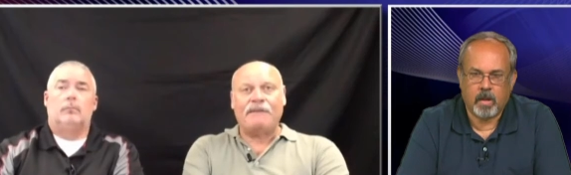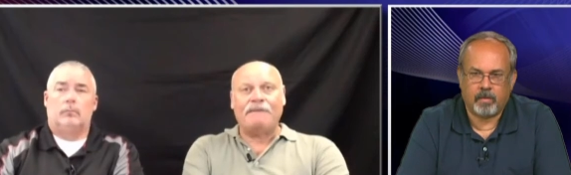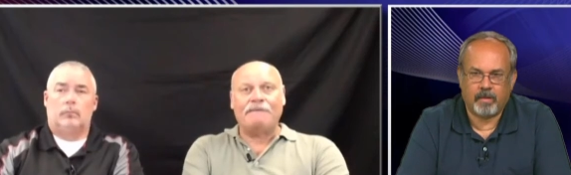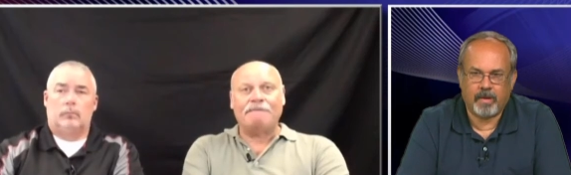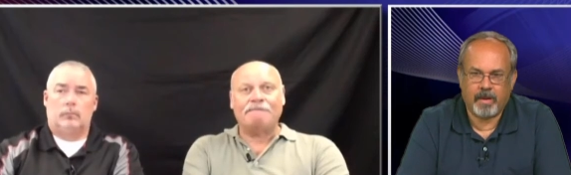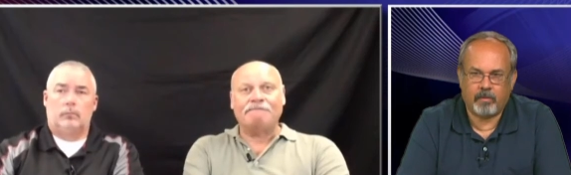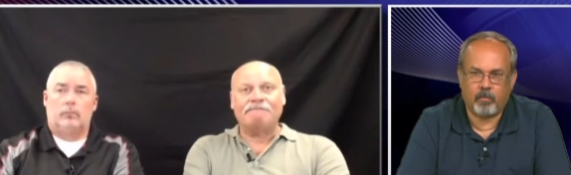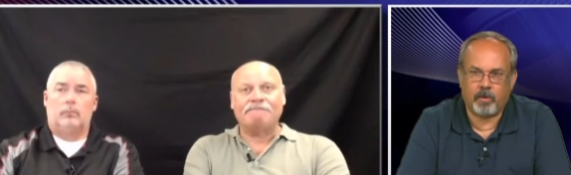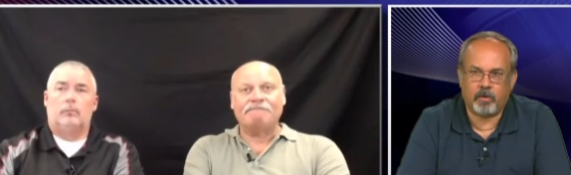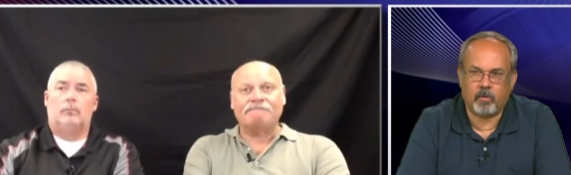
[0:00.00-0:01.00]
Speaker 1: Now I had
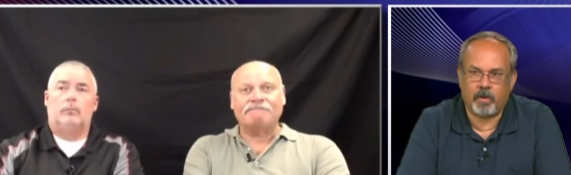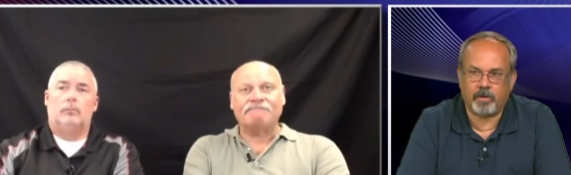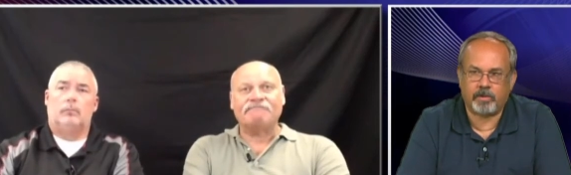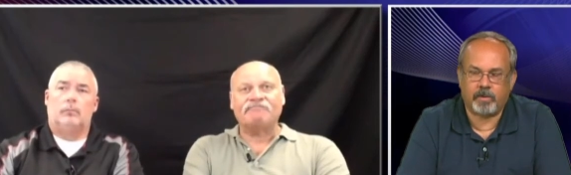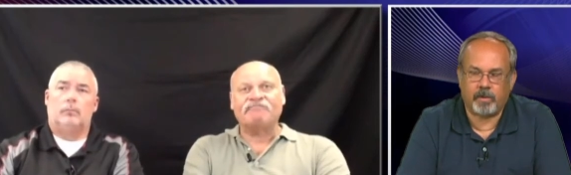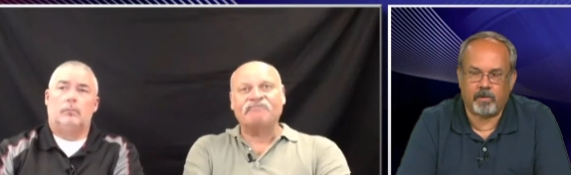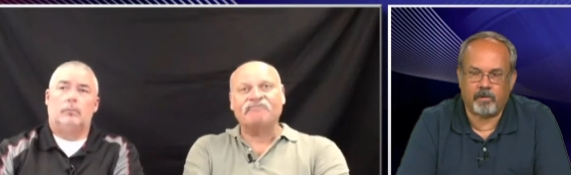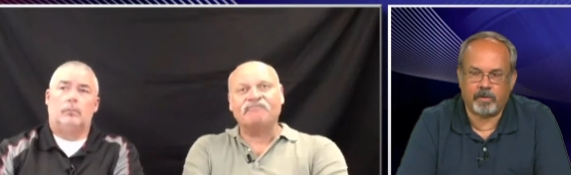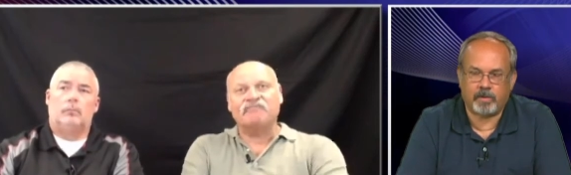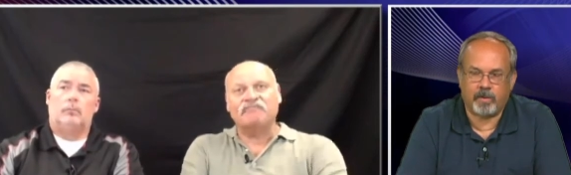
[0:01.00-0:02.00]
one question, I don't know if
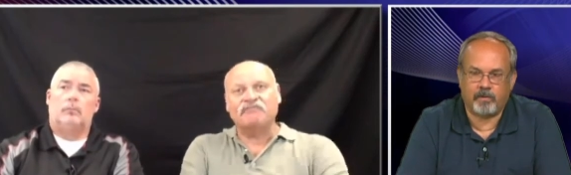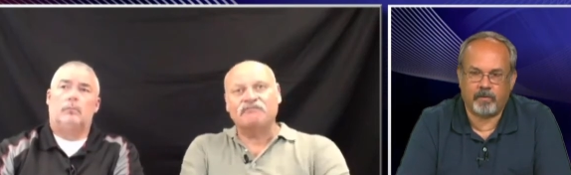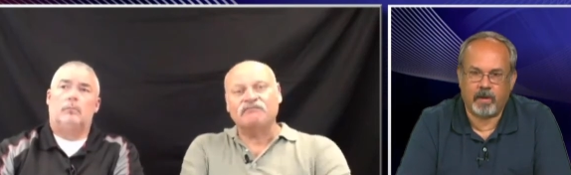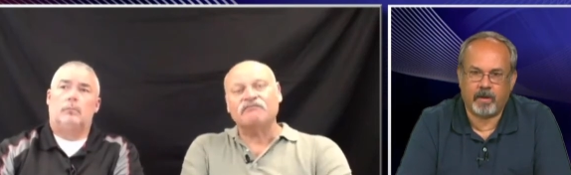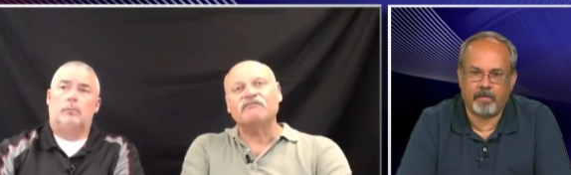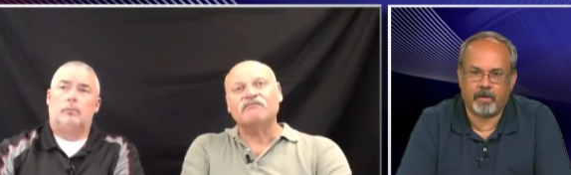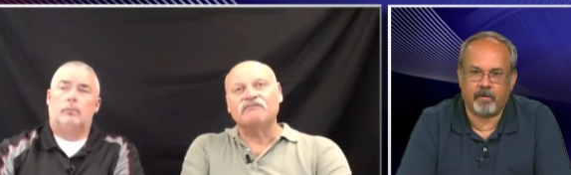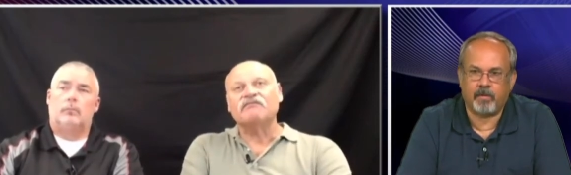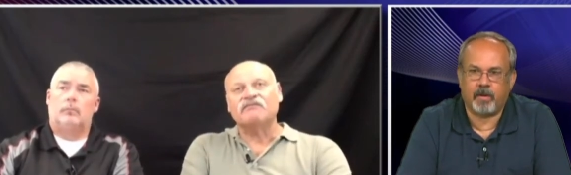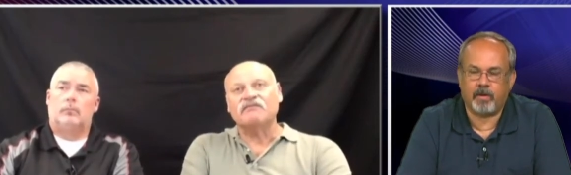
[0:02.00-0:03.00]
it's off topic or
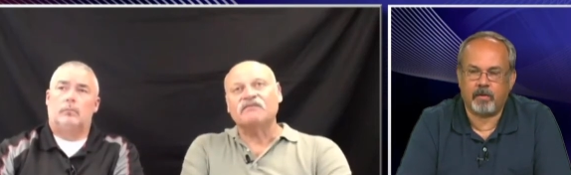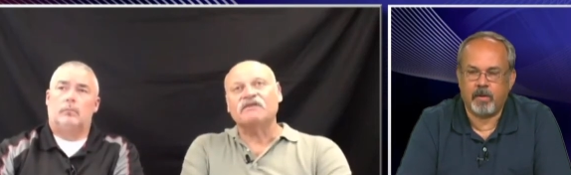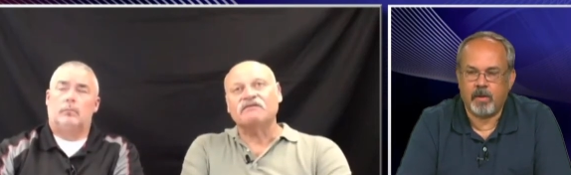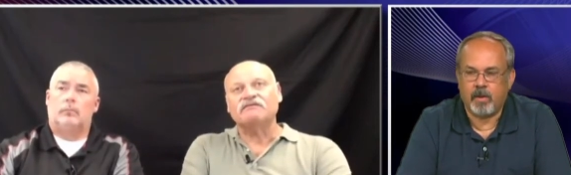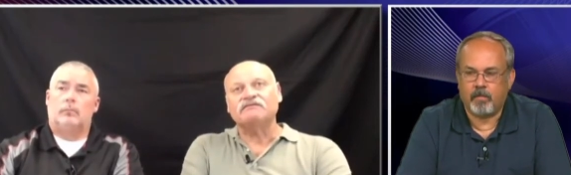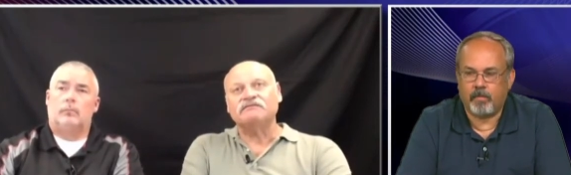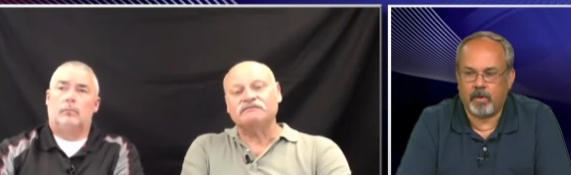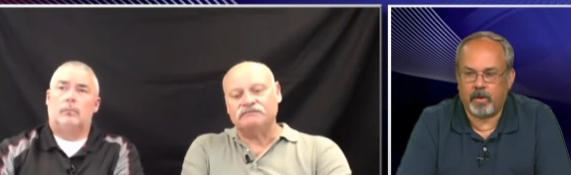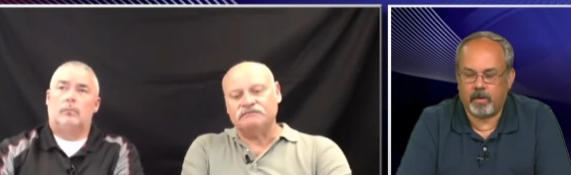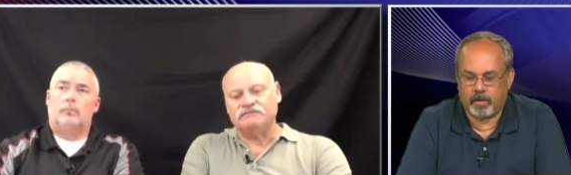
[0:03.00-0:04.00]
not,
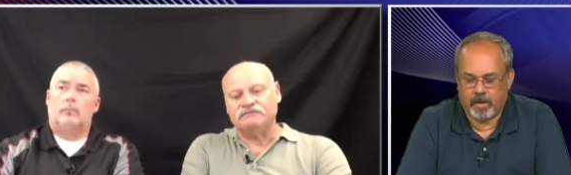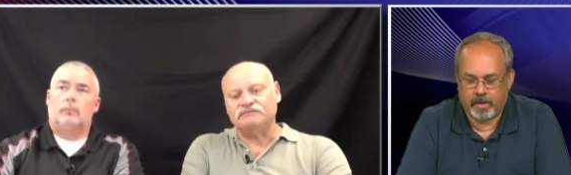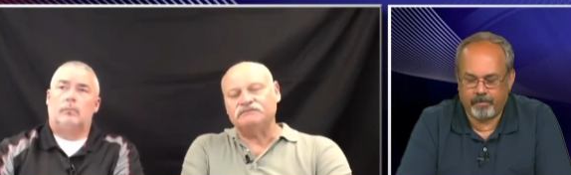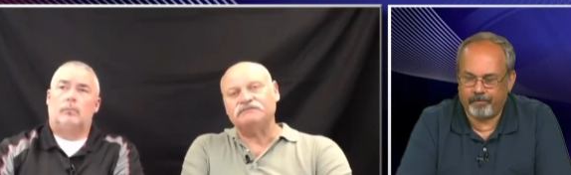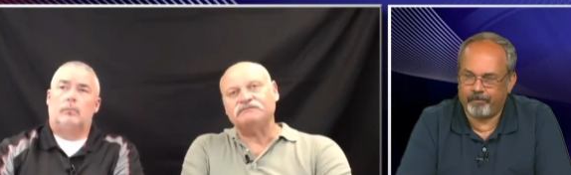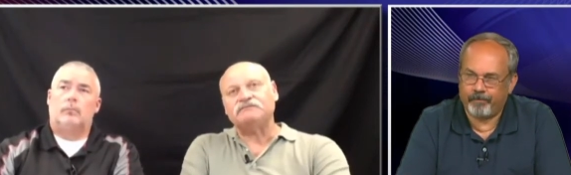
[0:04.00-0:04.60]
but I'm